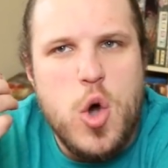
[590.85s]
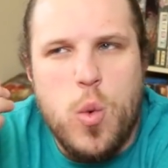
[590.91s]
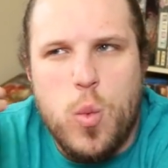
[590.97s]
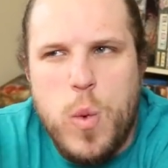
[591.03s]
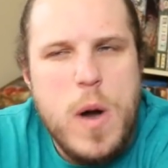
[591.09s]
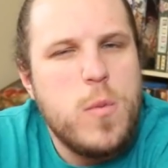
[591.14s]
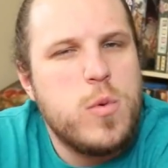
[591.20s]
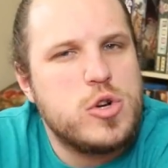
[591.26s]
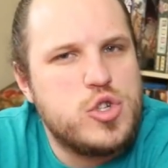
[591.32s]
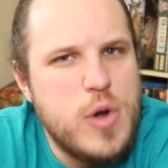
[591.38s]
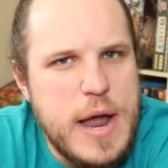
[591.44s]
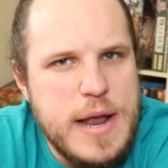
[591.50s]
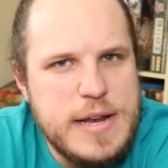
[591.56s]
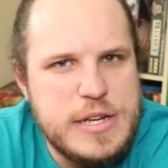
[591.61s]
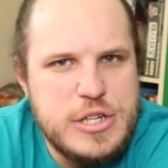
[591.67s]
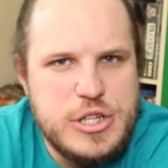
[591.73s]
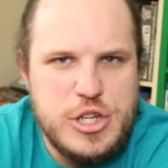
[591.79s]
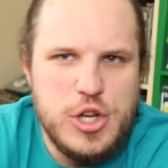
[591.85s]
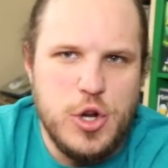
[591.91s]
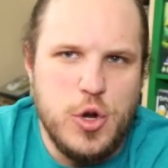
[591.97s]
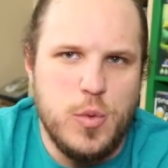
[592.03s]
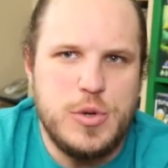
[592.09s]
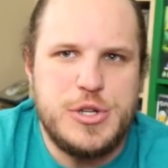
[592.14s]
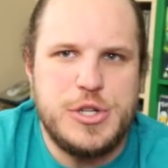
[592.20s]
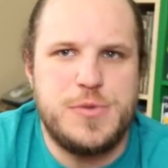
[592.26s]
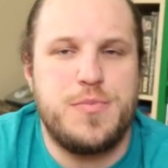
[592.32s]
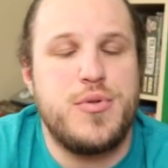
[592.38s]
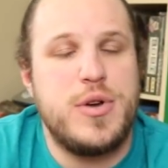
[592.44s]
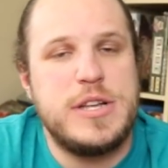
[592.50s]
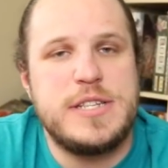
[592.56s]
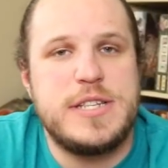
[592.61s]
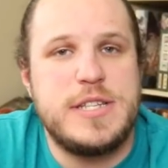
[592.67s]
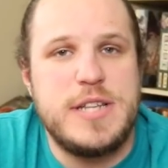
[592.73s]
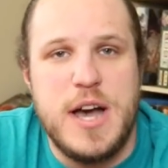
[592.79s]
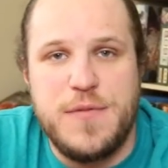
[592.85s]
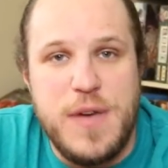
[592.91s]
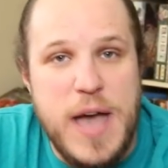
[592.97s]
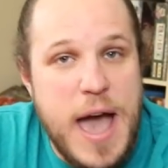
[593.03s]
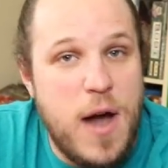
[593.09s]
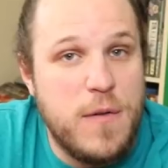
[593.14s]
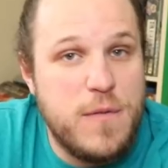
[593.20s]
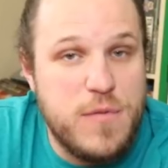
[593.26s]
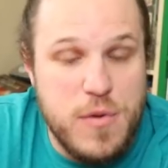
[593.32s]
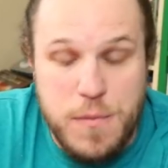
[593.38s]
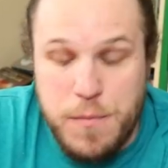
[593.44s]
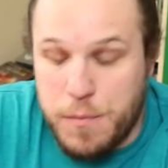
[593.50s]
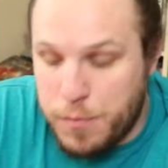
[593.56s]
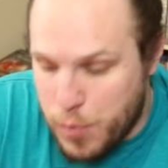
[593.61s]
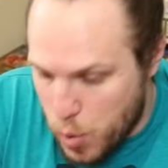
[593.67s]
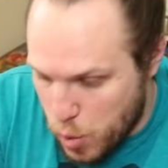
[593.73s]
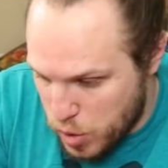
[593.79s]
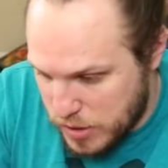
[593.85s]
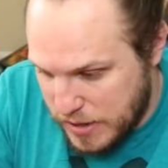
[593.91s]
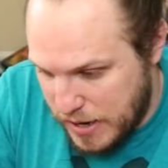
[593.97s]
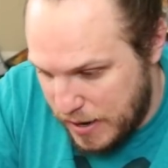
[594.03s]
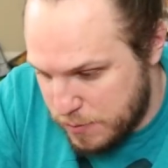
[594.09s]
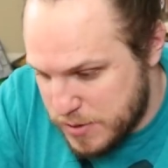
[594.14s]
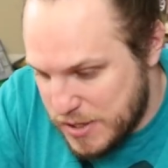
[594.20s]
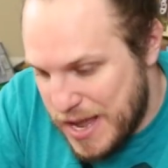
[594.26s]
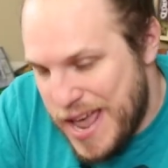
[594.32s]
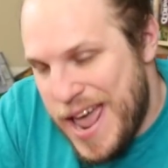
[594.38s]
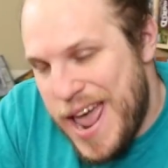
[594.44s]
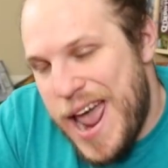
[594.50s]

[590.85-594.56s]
what we're trying to do, which is print stuff out for board games.